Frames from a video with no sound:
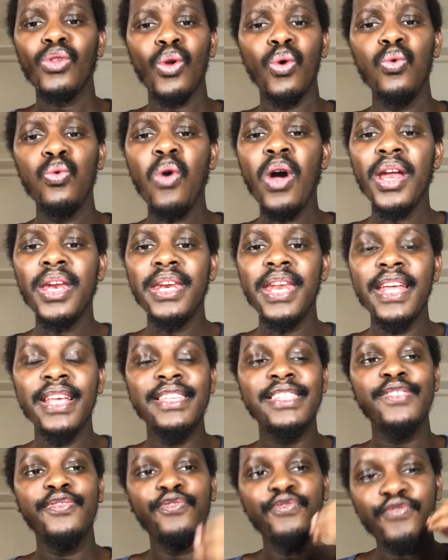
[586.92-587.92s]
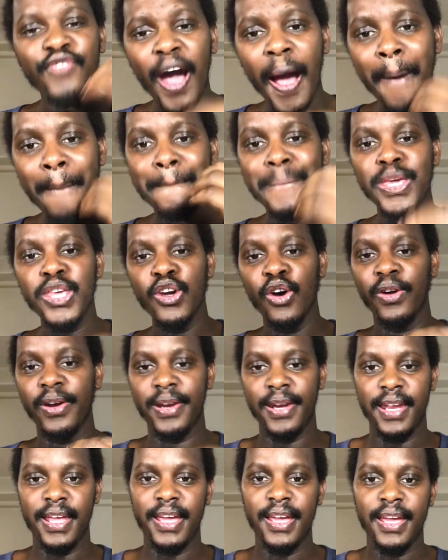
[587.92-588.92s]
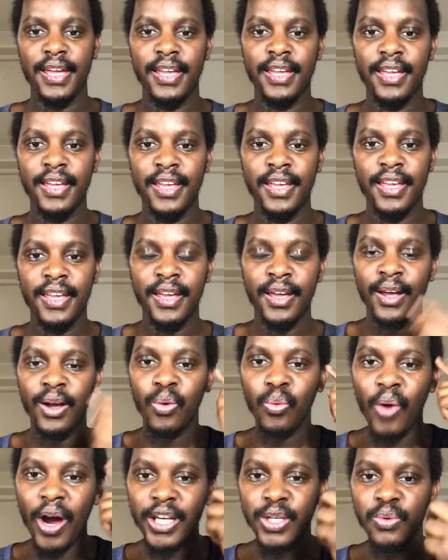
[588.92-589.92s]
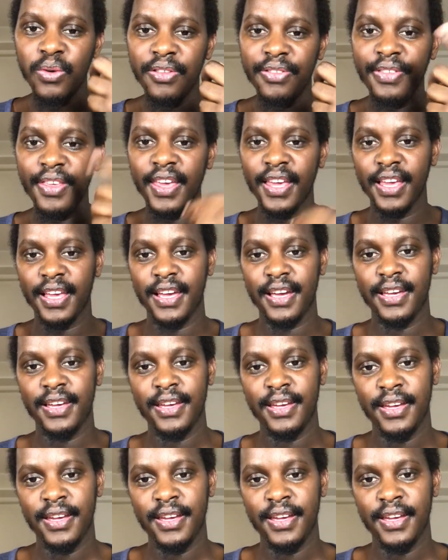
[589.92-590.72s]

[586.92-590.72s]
what next, far beyond what we think.